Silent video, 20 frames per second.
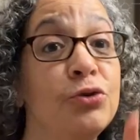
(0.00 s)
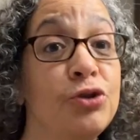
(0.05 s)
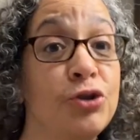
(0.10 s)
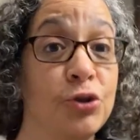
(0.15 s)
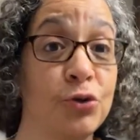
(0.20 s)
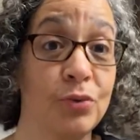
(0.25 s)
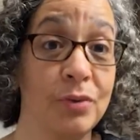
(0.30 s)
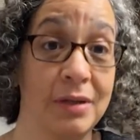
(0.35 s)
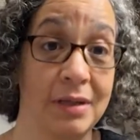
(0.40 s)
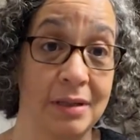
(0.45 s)
you
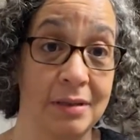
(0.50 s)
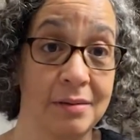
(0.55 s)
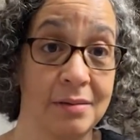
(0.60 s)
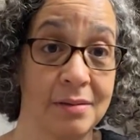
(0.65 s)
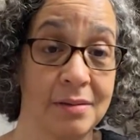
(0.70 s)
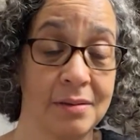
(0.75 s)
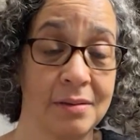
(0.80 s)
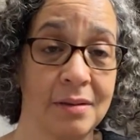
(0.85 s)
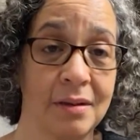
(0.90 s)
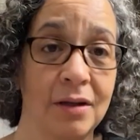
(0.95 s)
do
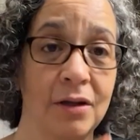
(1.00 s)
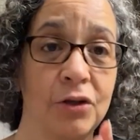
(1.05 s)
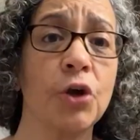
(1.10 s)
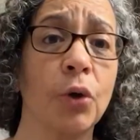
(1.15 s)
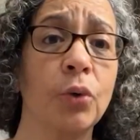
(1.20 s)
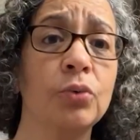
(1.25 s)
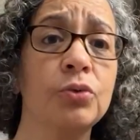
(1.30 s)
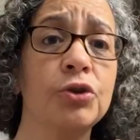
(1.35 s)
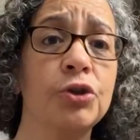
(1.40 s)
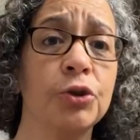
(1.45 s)
this,
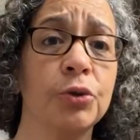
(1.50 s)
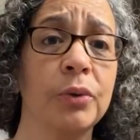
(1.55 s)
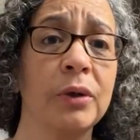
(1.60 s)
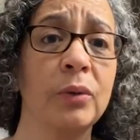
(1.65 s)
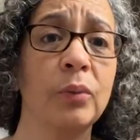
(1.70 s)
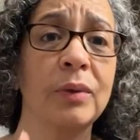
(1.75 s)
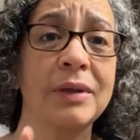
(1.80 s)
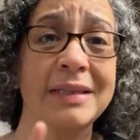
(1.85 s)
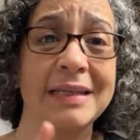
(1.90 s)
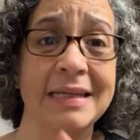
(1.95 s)
don't do
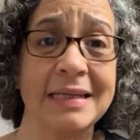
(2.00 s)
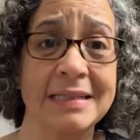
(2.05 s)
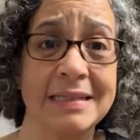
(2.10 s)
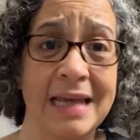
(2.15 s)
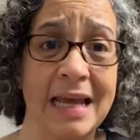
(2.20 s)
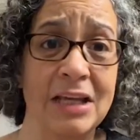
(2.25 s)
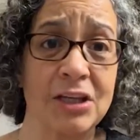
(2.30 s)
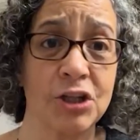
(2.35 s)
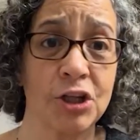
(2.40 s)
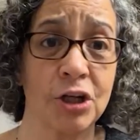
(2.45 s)
it with the
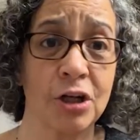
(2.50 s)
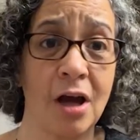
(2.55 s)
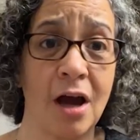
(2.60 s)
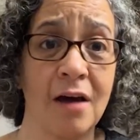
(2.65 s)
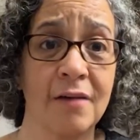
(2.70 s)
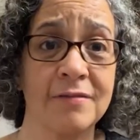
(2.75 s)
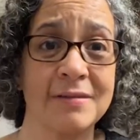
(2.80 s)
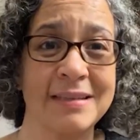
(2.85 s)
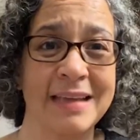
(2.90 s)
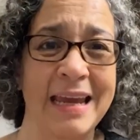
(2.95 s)
intention
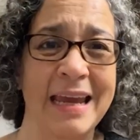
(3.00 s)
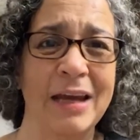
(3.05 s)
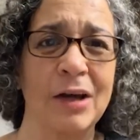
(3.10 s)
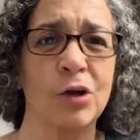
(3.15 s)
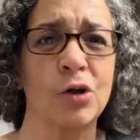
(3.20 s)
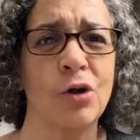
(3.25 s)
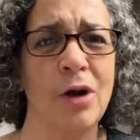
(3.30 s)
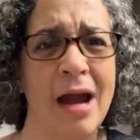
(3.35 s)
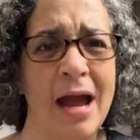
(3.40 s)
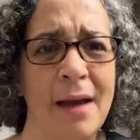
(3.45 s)
of saying,
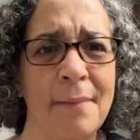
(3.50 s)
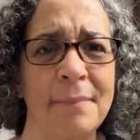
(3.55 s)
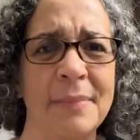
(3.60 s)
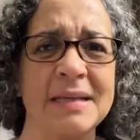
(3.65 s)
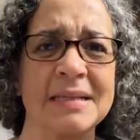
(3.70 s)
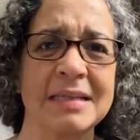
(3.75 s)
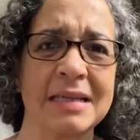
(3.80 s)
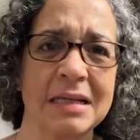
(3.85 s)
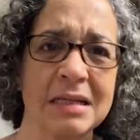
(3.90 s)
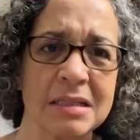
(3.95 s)
crap,
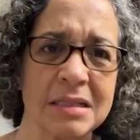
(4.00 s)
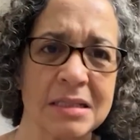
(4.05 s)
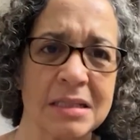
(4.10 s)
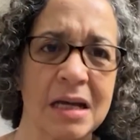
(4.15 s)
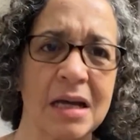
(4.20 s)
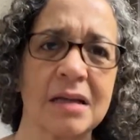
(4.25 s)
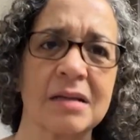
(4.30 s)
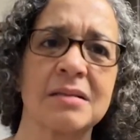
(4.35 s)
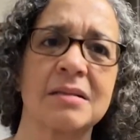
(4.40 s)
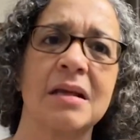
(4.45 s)
my sales
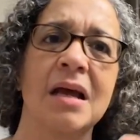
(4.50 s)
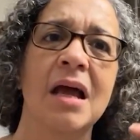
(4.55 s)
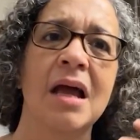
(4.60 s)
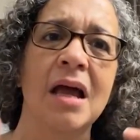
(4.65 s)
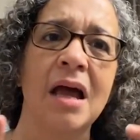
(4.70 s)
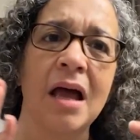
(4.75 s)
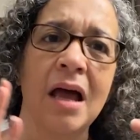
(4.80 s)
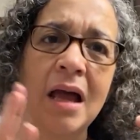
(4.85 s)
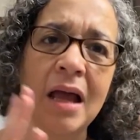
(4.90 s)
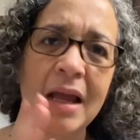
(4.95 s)
sucks,
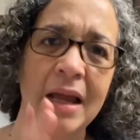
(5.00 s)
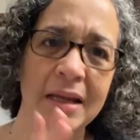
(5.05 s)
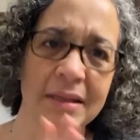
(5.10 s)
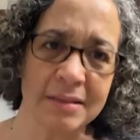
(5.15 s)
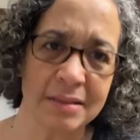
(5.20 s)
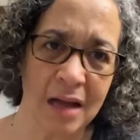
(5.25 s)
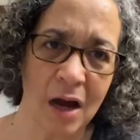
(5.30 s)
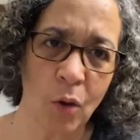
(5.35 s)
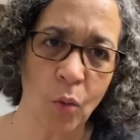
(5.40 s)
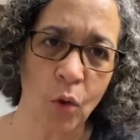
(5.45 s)

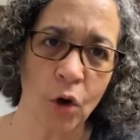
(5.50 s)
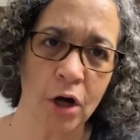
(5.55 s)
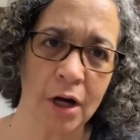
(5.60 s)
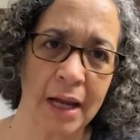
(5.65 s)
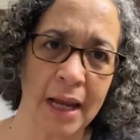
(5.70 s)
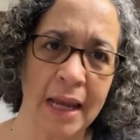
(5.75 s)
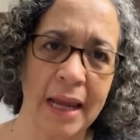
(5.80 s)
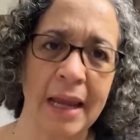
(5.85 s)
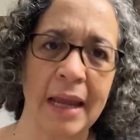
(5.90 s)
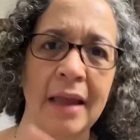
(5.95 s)
it's not
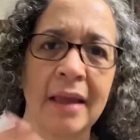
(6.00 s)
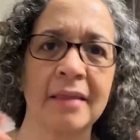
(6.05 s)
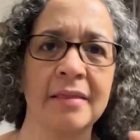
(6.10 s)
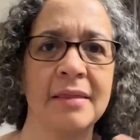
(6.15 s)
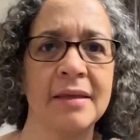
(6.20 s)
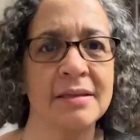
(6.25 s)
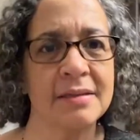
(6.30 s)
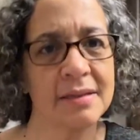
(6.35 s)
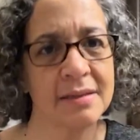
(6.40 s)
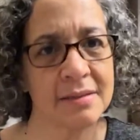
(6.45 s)
working,
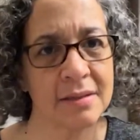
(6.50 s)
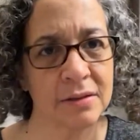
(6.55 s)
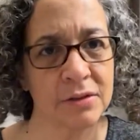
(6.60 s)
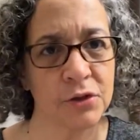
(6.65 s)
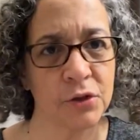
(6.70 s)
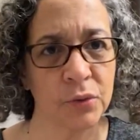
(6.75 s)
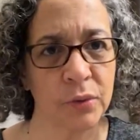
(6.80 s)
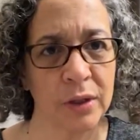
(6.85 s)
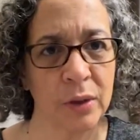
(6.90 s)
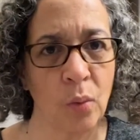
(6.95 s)
this
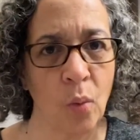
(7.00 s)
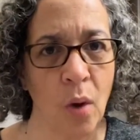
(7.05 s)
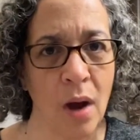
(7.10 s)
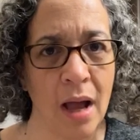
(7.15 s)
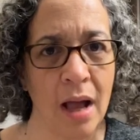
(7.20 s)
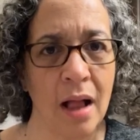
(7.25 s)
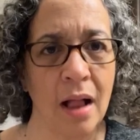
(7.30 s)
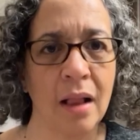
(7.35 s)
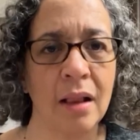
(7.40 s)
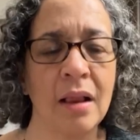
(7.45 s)
isn't doing
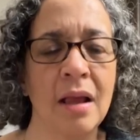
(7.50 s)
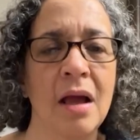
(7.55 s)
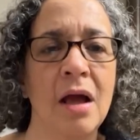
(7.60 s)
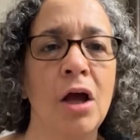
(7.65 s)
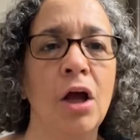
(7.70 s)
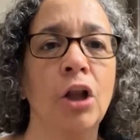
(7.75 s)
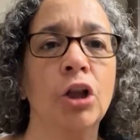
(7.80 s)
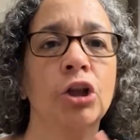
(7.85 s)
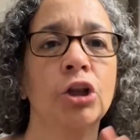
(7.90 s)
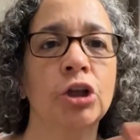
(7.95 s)
well.
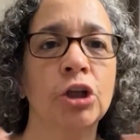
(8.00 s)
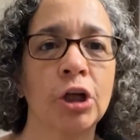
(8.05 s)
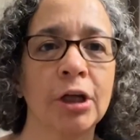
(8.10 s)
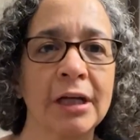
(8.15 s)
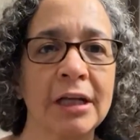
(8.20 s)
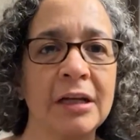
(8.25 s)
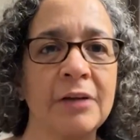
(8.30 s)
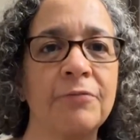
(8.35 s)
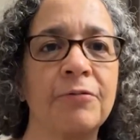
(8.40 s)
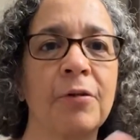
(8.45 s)

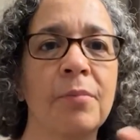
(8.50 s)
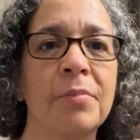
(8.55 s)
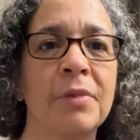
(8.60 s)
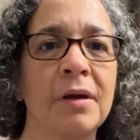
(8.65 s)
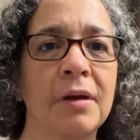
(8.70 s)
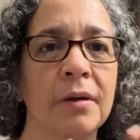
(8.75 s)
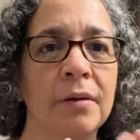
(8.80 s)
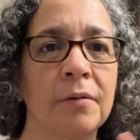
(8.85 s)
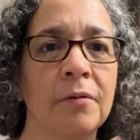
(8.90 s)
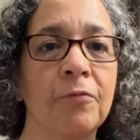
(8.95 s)
Look at it from
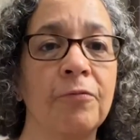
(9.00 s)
